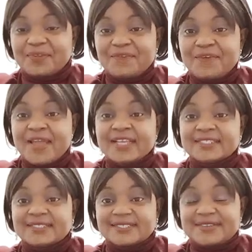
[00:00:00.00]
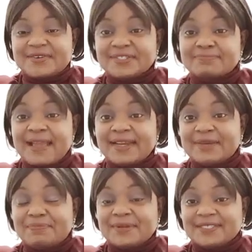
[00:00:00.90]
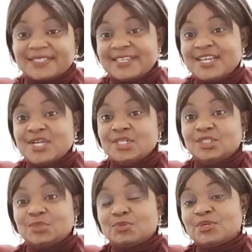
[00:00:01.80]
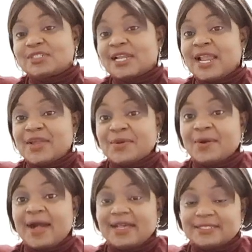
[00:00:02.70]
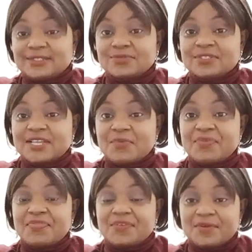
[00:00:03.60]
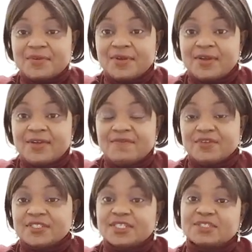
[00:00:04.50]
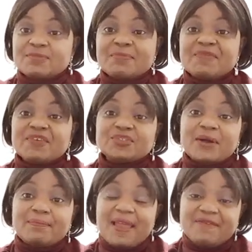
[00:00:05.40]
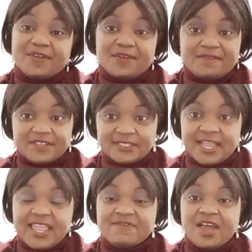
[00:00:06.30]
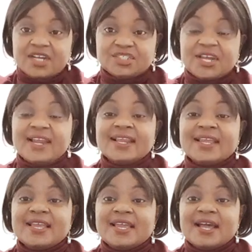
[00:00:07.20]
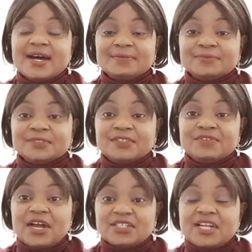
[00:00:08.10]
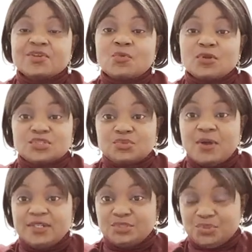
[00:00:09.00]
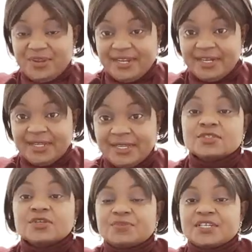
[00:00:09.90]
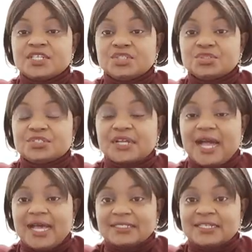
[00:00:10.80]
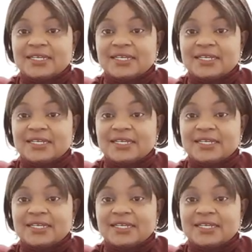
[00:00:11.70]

For a serious-minded person, you will not allow your CAS to stay with you for 6 months before you apply for your visa if you actually know what you are doing. So we issued CAS.